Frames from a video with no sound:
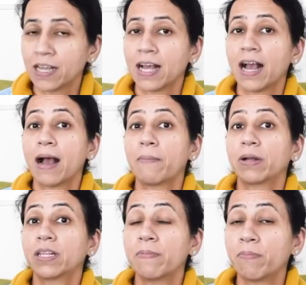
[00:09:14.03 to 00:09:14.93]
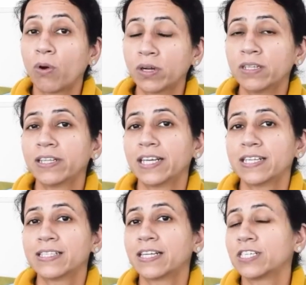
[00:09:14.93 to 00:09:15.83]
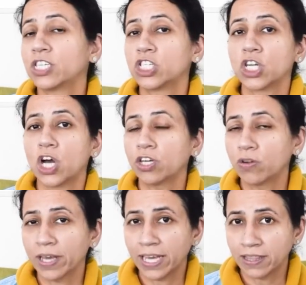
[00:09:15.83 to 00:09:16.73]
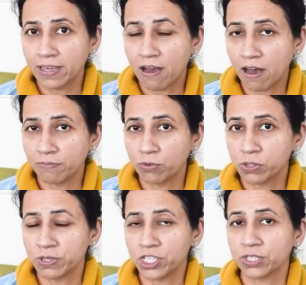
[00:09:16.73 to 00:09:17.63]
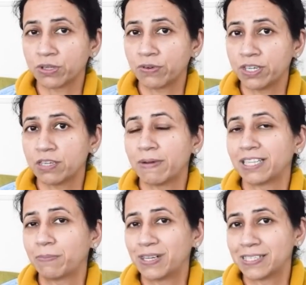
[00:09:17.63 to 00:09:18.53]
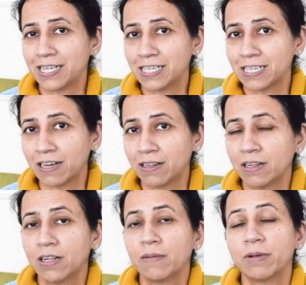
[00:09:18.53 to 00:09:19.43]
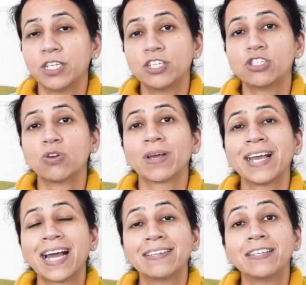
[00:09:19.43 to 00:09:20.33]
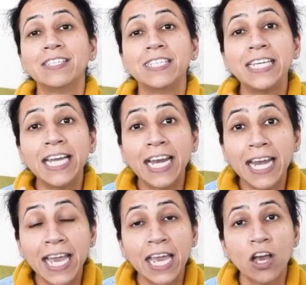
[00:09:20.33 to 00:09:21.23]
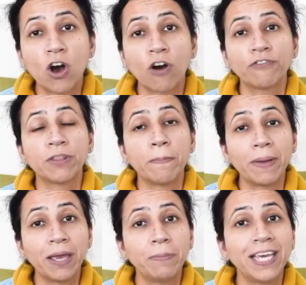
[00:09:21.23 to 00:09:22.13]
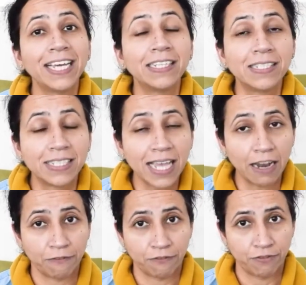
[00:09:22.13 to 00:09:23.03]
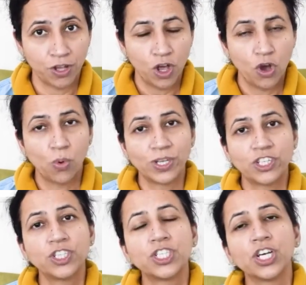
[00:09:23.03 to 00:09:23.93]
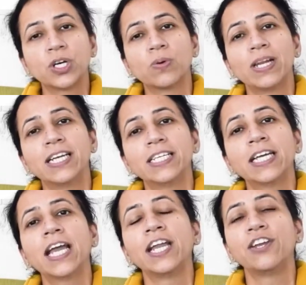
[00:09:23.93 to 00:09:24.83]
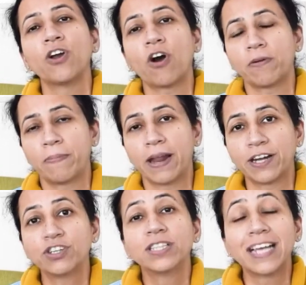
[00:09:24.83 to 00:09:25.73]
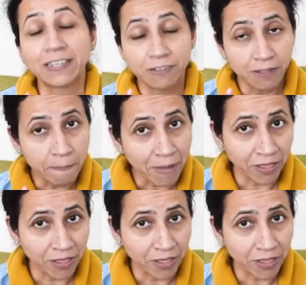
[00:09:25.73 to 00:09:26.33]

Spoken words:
But the important thing is that it is not looking at the hormones which are secreted by the placenta, but it is looking at the DNA of the baby itself, which is circulating in your blood, that is the mother.